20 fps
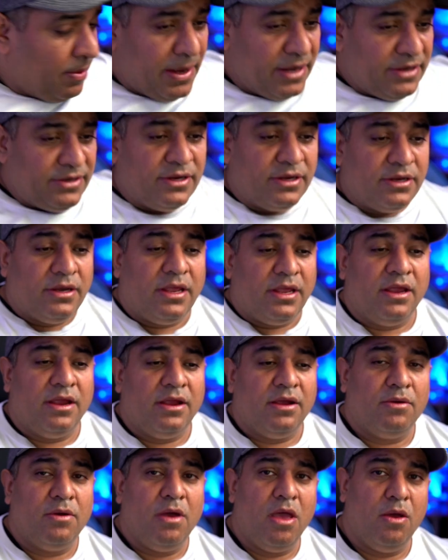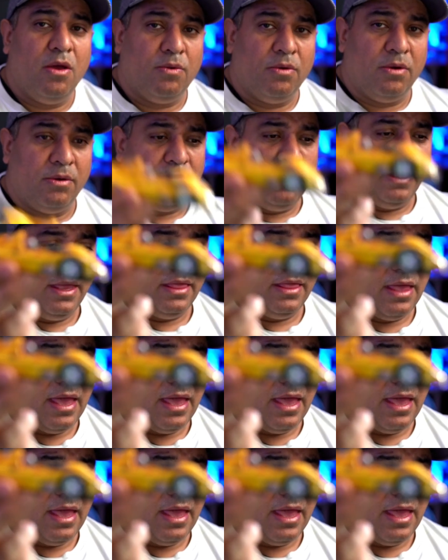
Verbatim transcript: mention here would be the